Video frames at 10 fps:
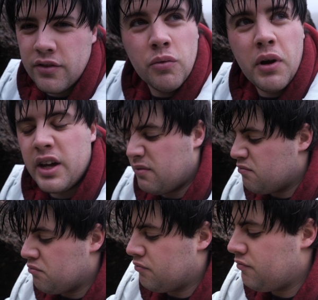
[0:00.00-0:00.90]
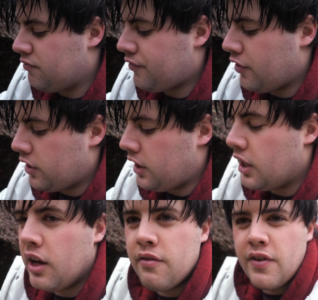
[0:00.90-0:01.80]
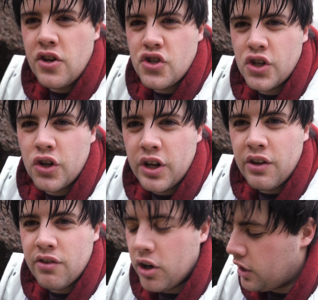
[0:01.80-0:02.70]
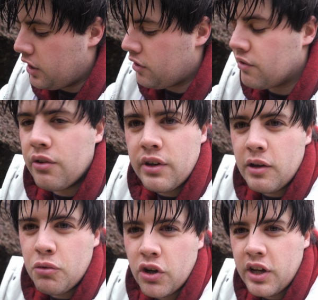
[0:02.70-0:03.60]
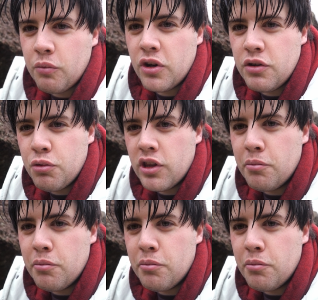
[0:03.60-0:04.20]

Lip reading: to wait for the veg to cook entirely, because it'll keep cooking when you put the